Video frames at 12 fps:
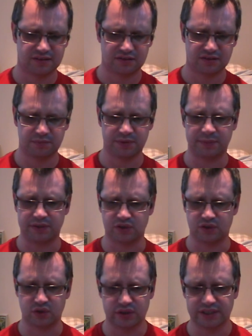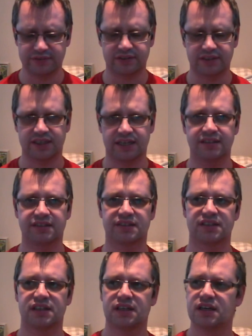some people enjoy different tastes.